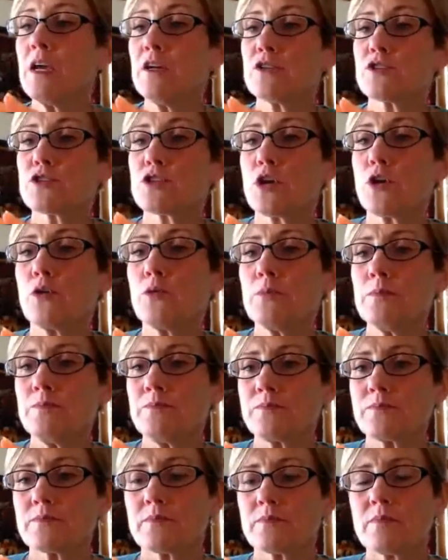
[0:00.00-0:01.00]
So
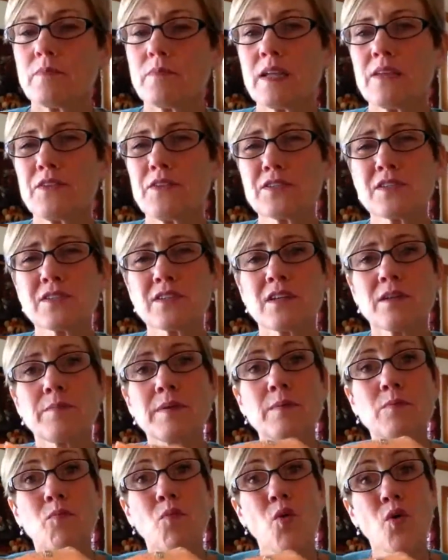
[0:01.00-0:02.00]
this is gonna
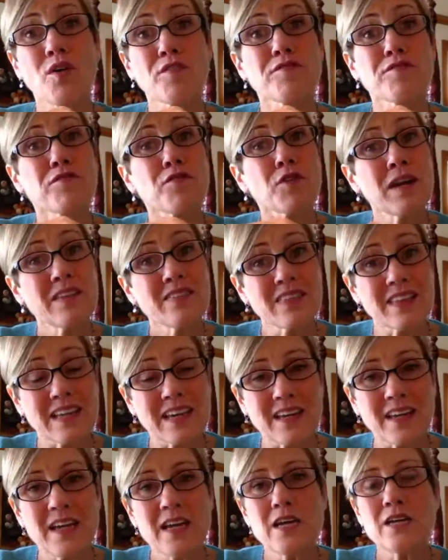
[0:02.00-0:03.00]
be more
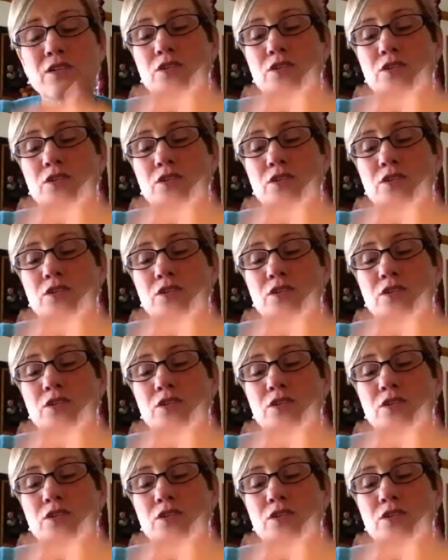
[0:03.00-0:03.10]
friendly.